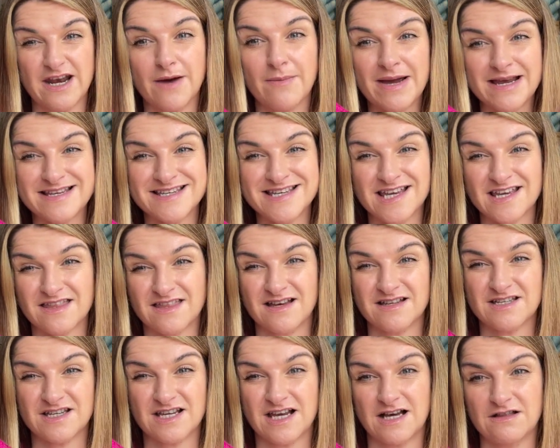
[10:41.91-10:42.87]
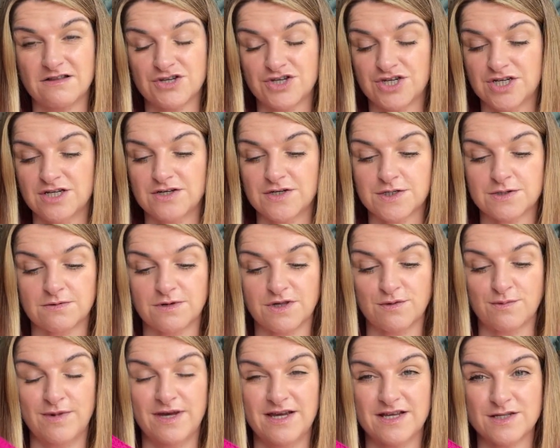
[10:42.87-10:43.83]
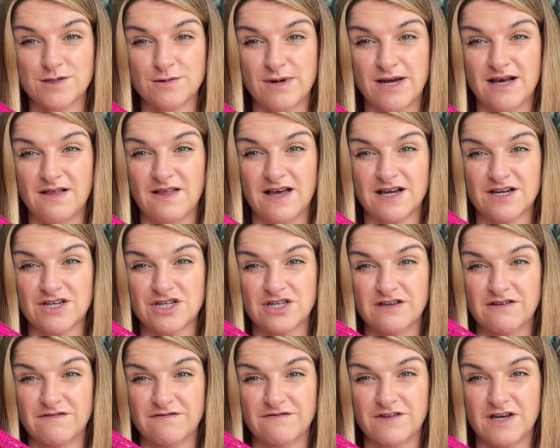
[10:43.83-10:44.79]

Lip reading: I might take that to Galashiels with me as well, actually,